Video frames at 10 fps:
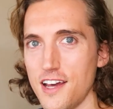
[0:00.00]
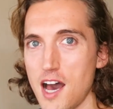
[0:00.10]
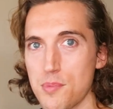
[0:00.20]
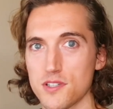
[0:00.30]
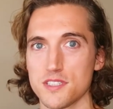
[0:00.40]

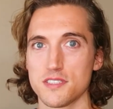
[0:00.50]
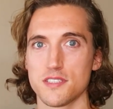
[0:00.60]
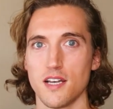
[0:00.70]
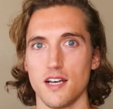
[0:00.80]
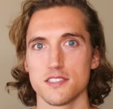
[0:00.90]
That person's
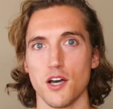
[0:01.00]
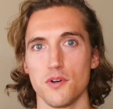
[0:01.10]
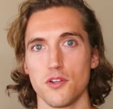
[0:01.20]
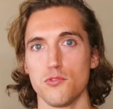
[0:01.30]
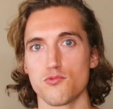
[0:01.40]

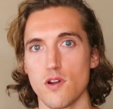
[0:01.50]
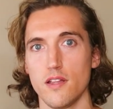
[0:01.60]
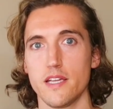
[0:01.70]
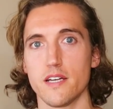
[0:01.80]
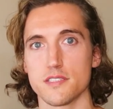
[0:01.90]
someone who
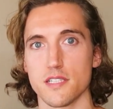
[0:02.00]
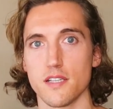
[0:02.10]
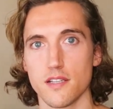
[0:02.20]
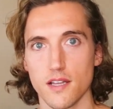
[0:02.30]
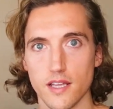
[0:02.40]
really
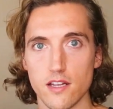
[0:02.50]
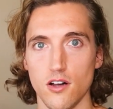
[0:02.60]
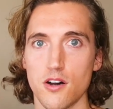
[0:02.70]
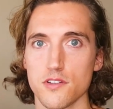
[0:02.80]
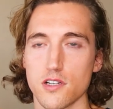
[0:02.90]
doesn't get
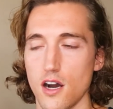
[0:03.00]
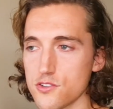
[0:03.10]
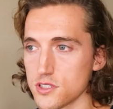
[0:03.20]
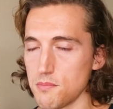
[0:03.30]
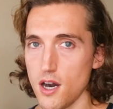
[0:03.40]
along with their
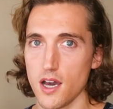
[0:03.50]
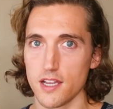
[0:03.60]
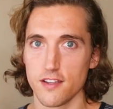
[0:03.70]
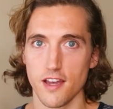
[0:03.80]
conscious mind,